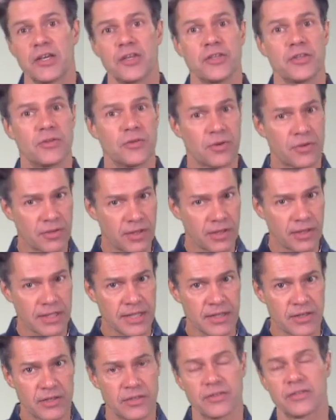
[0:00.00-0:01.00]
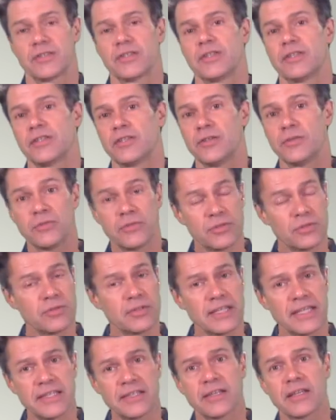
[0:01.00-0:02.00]
You're the leaders. You do
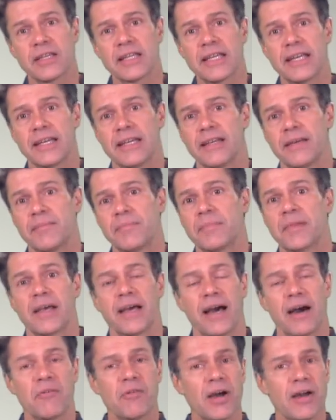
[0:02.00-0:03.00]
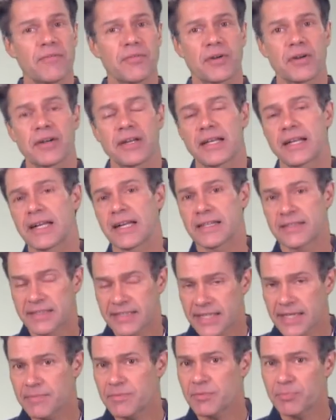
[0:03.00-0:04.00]
need to lead. However, it
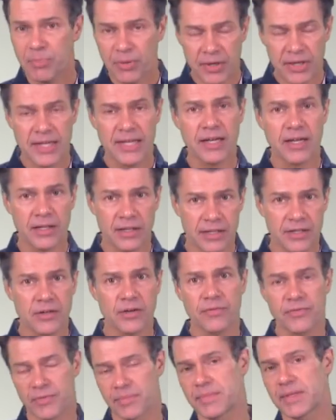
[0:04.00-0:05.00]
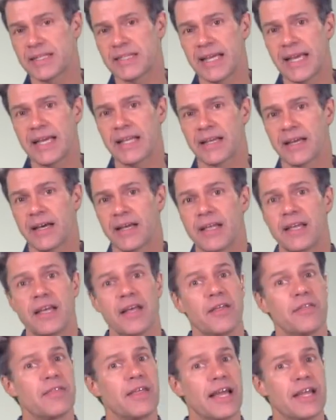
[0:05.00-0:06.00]
seems pretty clear from the data
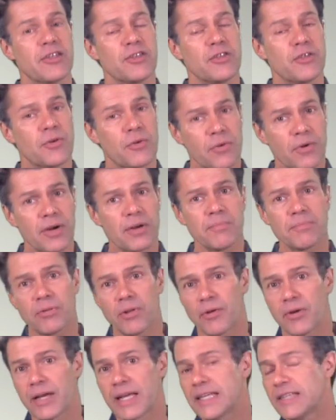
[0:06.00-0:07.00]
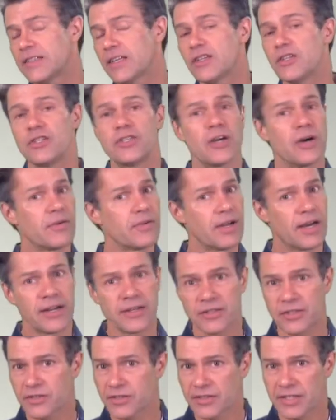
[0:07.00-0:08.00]
that your employees don't
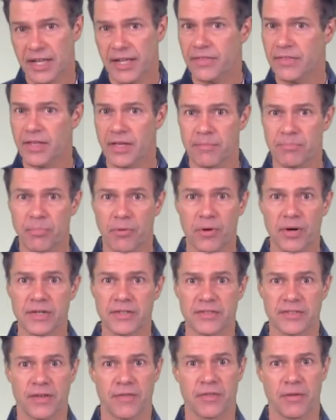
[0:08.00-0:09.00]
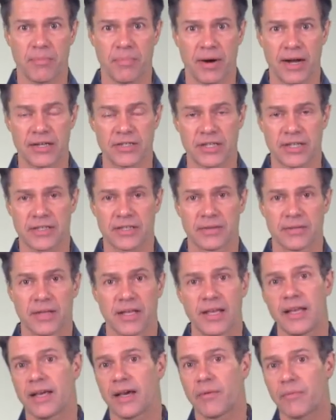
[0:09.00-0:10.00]
understand the importance of the project.
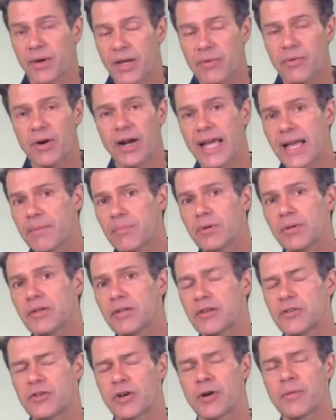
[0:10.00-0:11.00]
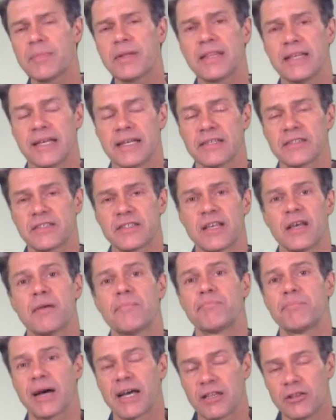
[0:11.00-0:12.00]
And we were able to determine this
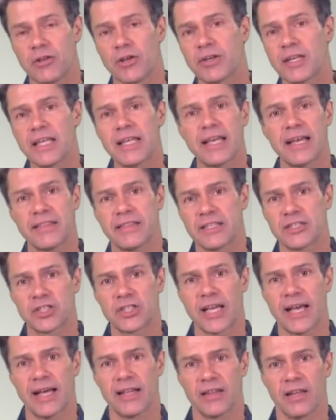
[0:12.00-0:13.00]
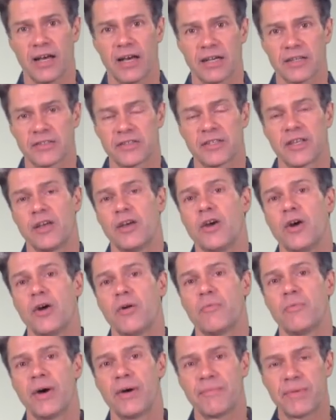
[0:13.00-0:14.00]
by looking at the chat logs.
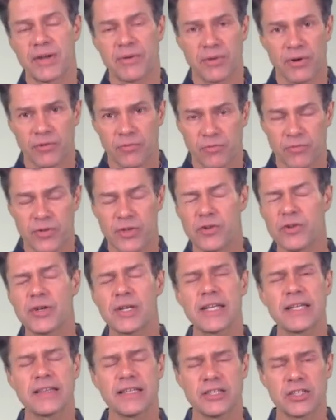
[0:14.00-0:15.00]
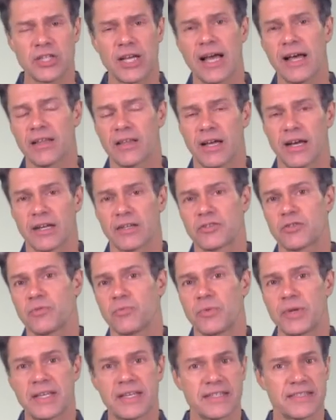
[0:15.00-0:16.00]
When we were viewing the chat logs,
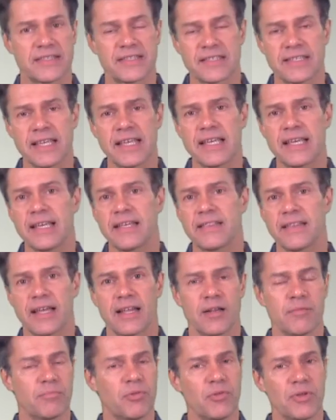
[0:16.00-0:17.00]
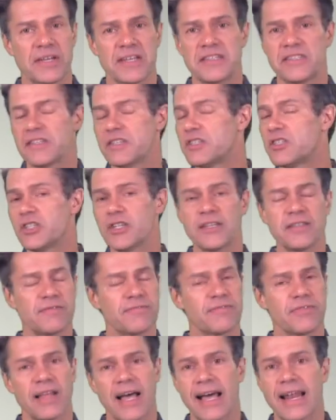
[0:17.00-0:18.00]
we could see that employees just
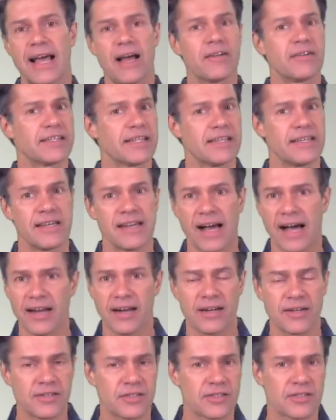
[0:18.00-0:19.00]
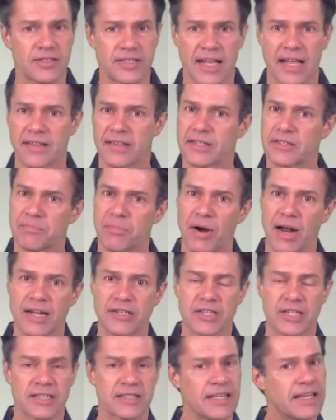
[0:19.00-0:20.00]
flat out did not understand this
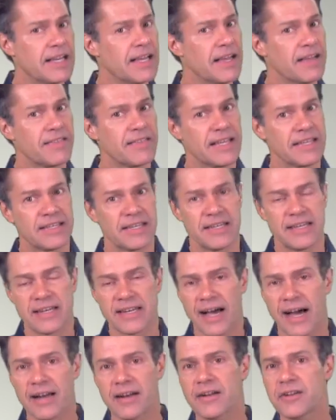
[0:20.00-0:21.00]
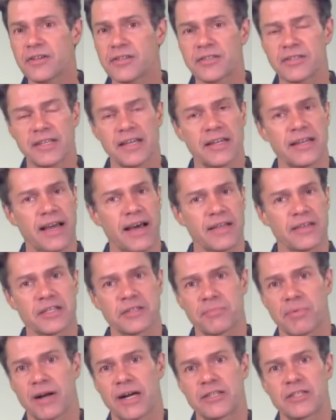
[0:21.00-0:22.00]
project. They did not understand how
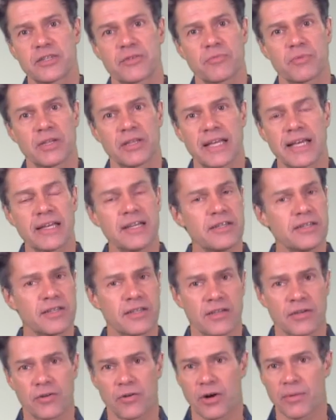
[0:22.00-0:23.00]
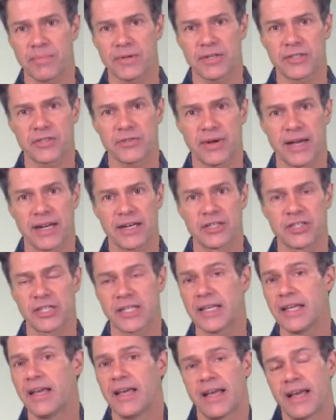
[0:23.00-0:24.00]
this project related to the corporate
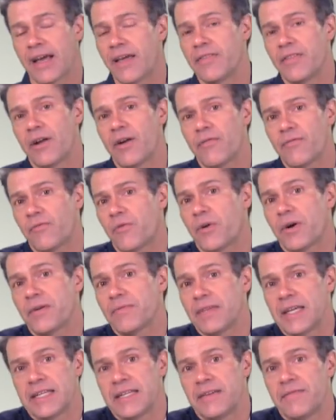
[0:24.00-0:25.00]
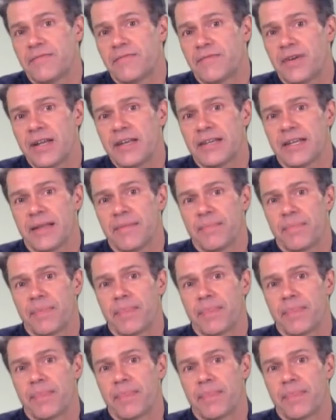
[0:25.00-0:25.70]
strategy, and therefore they didn't fund it.